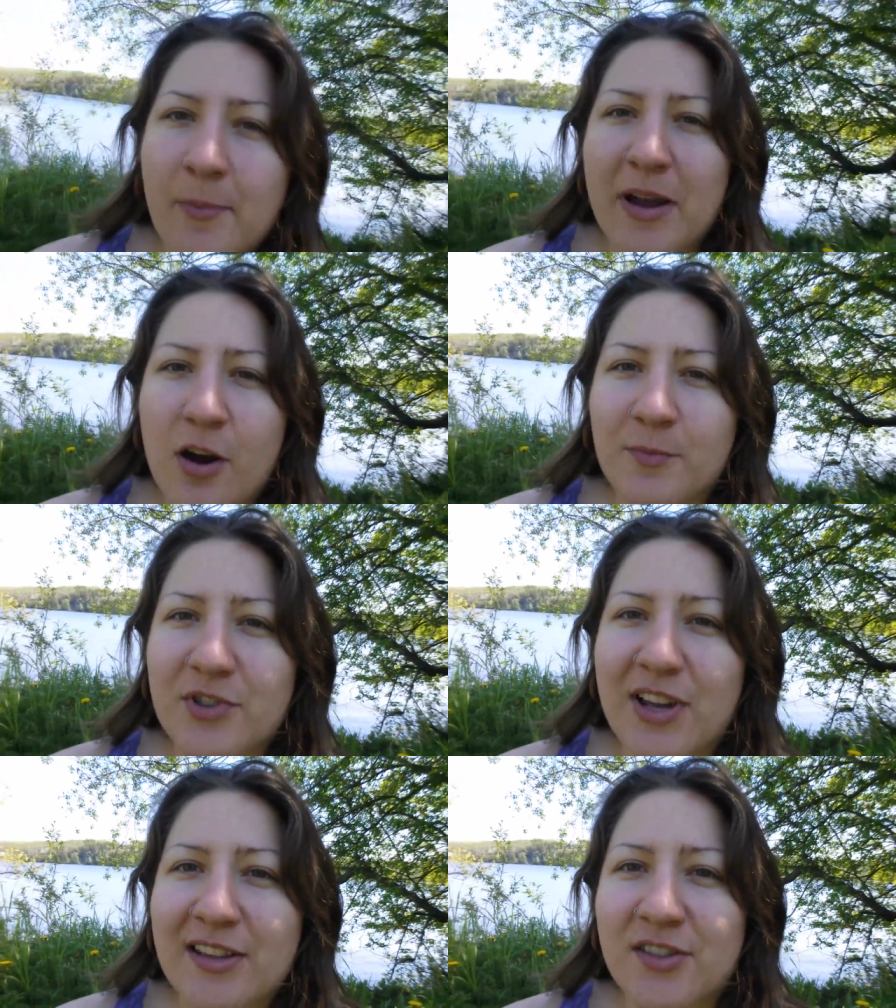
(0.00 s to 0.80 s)
My
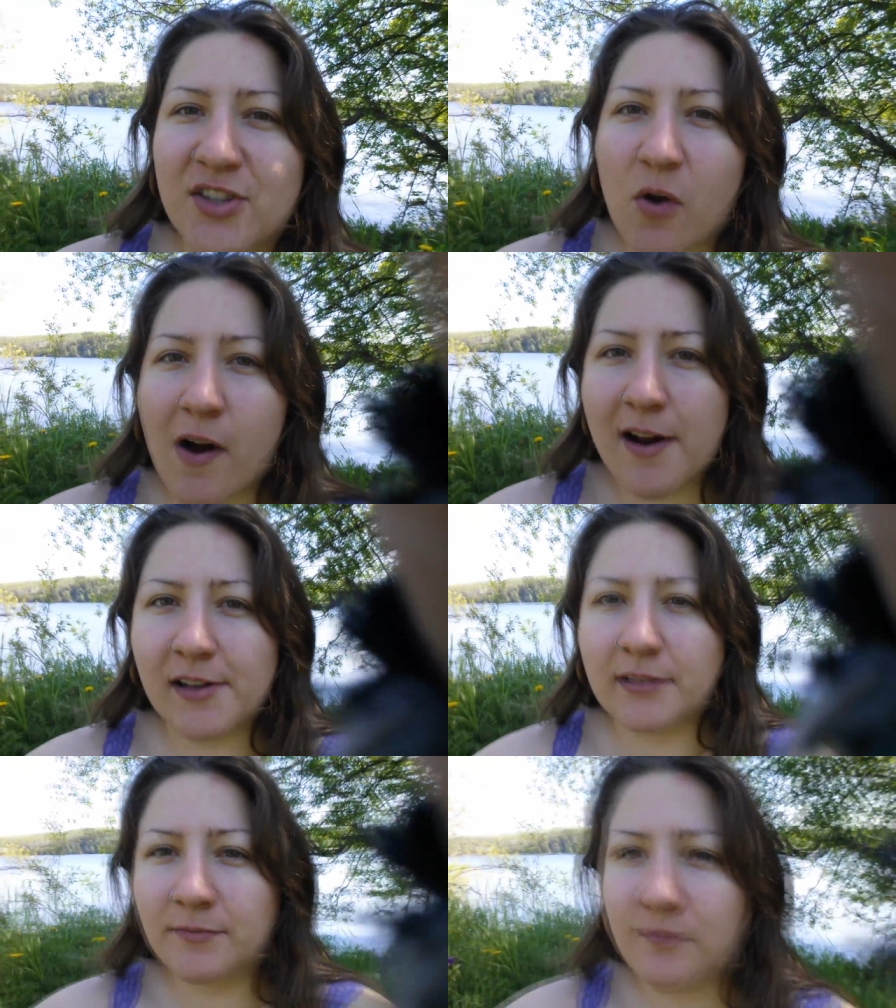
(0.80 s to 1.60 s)
arms are getting
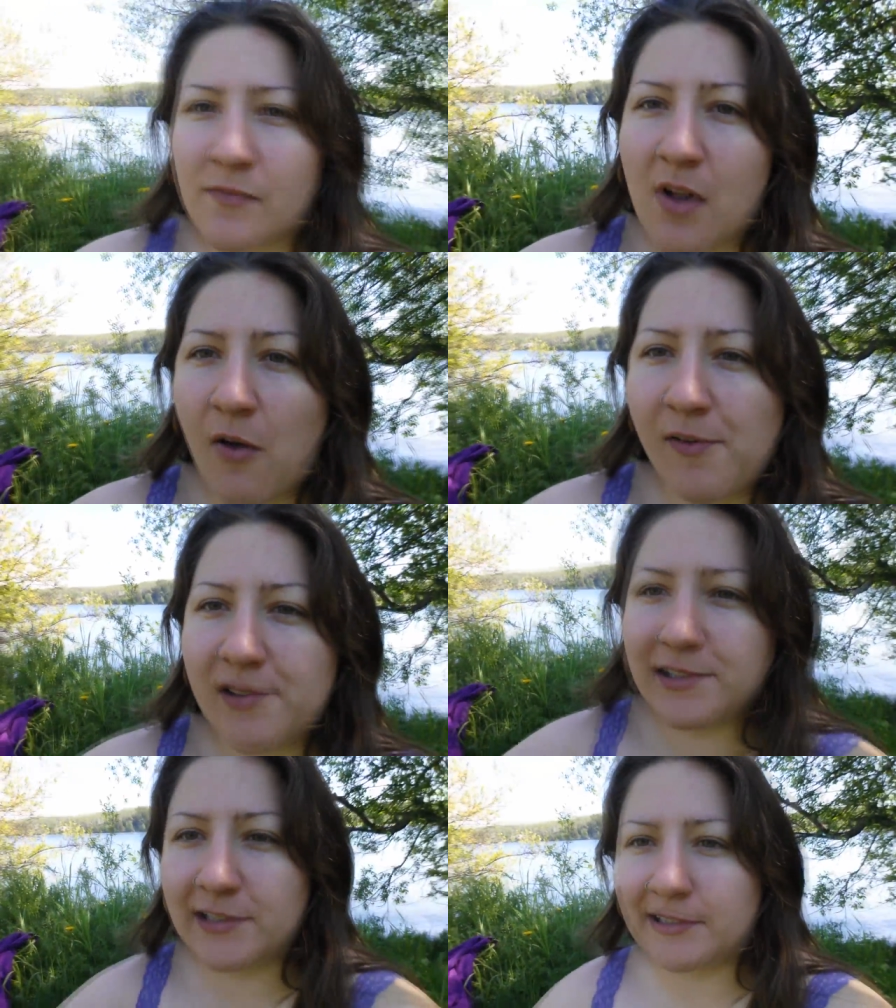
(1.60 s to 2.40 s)
sore.
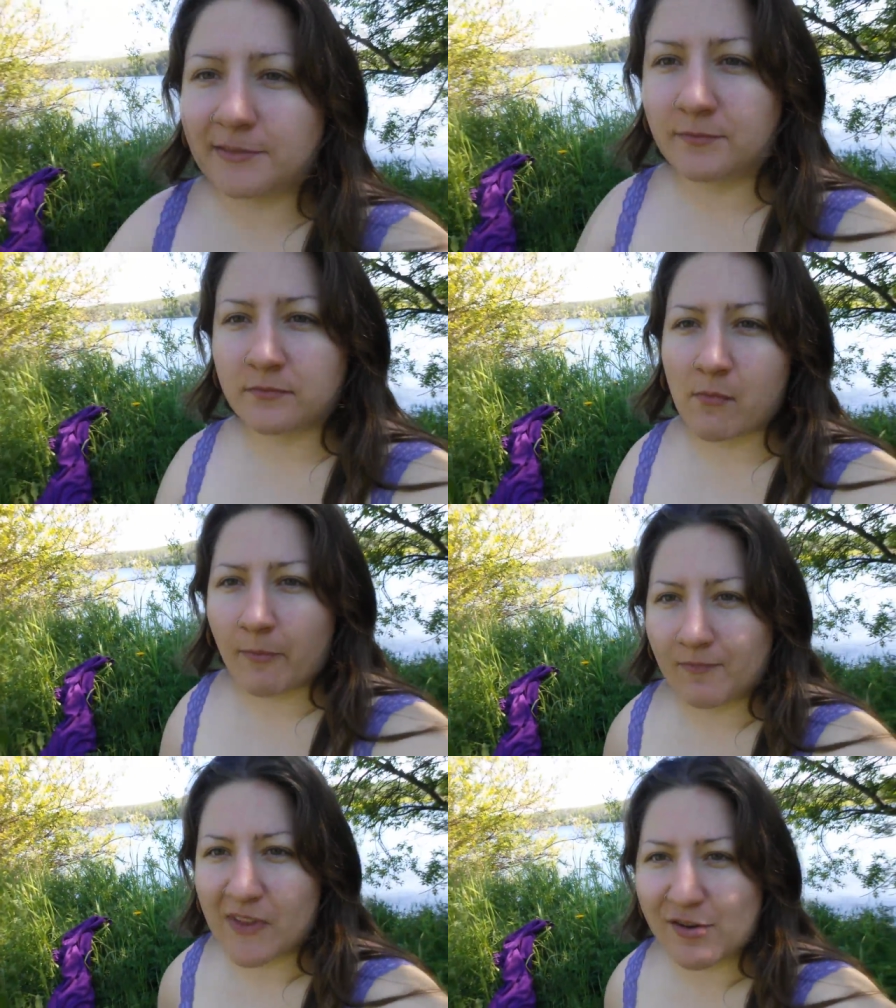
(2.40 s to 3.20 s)
Ah,
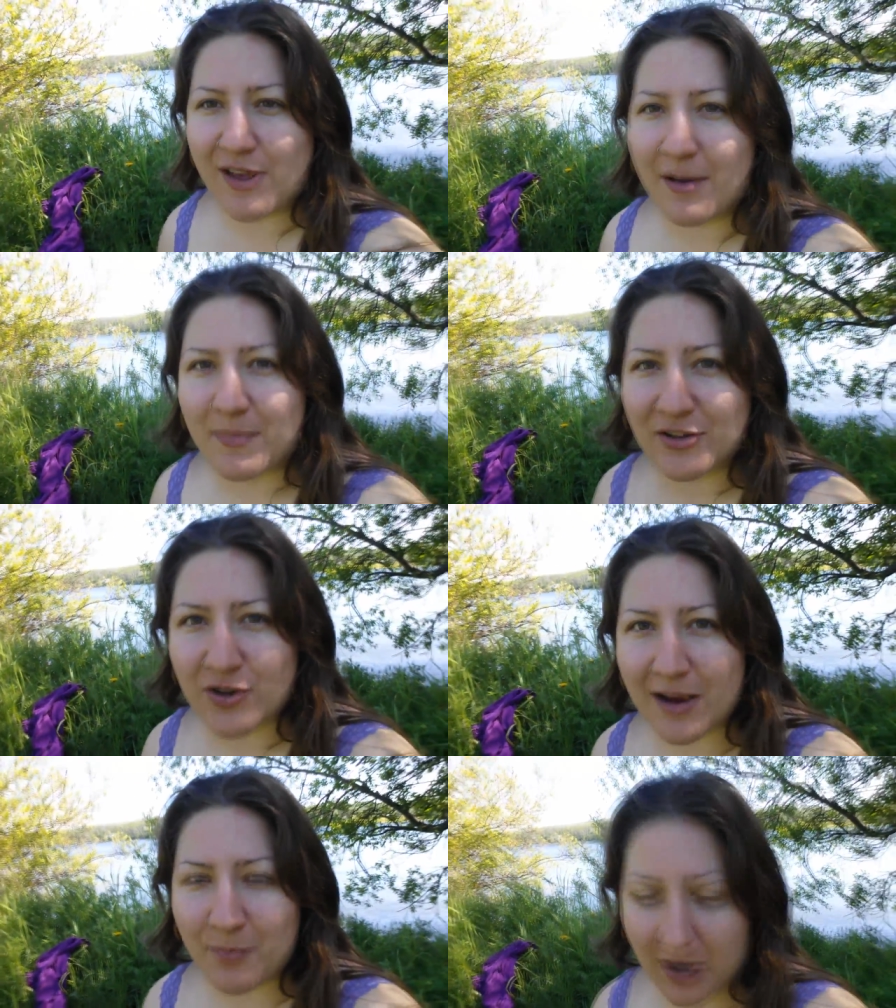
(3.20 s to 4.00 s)
I don't have my
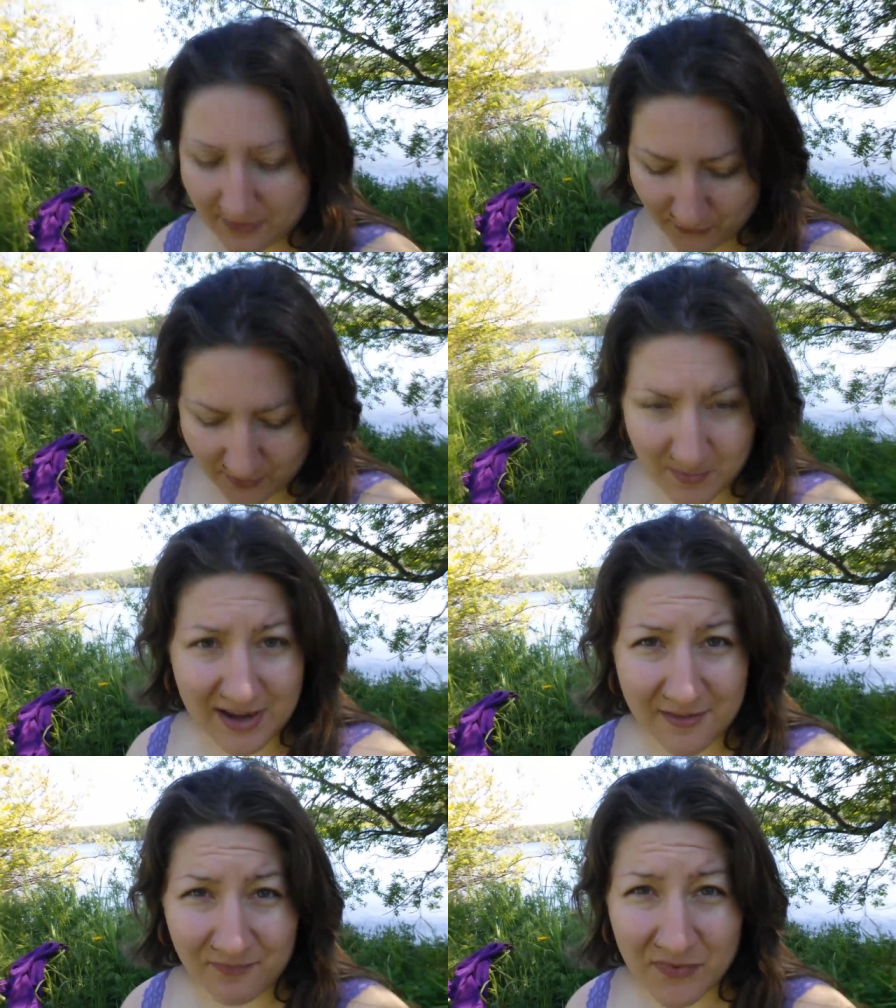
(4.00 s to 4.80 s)
tripod for
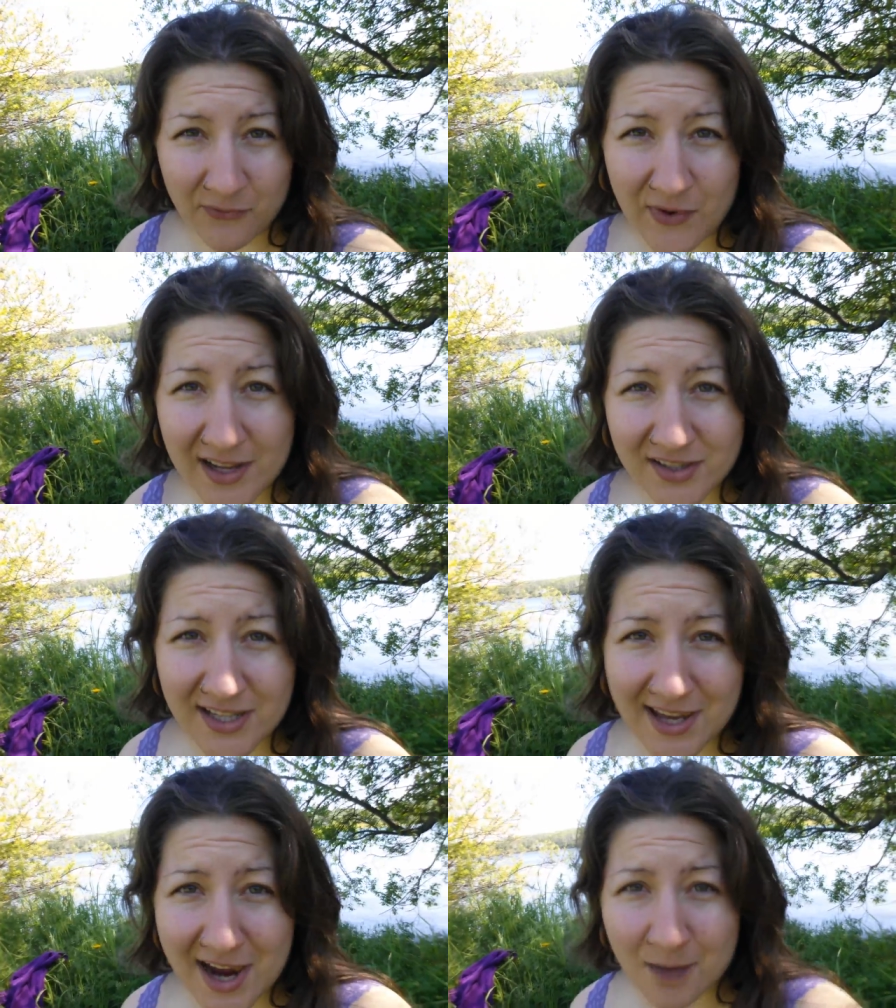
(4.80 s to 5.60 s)
my
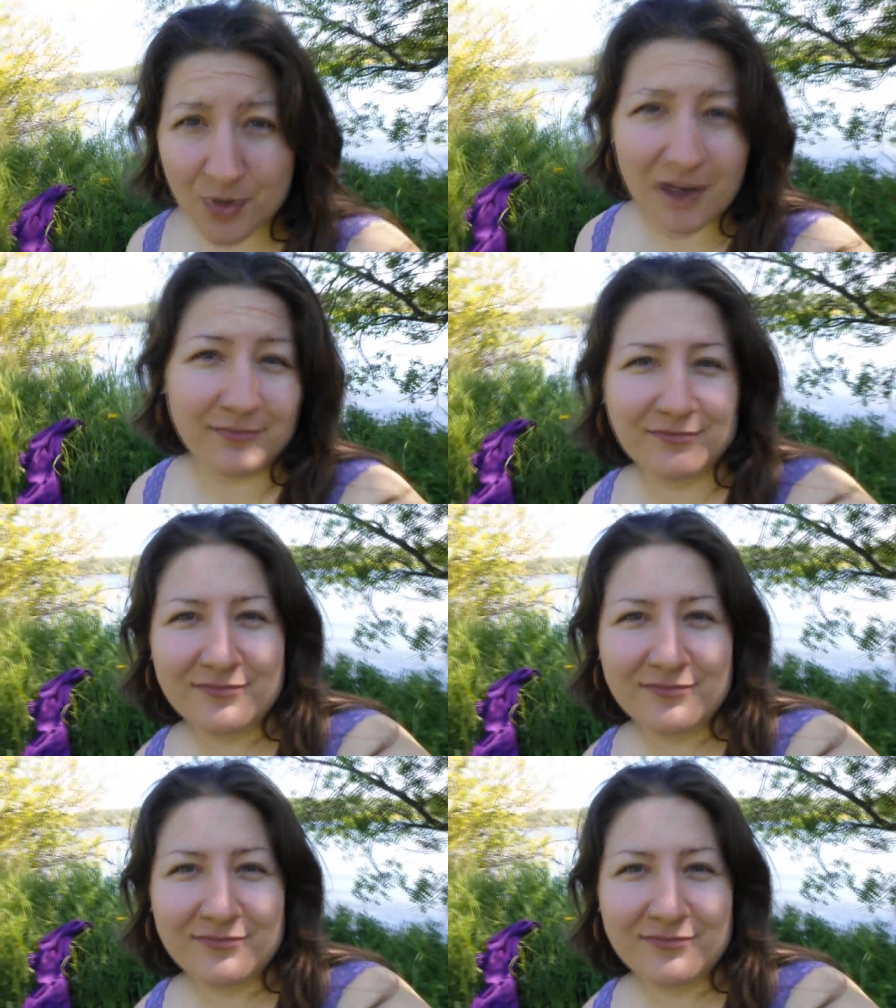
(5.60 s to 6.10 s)
fancy camera.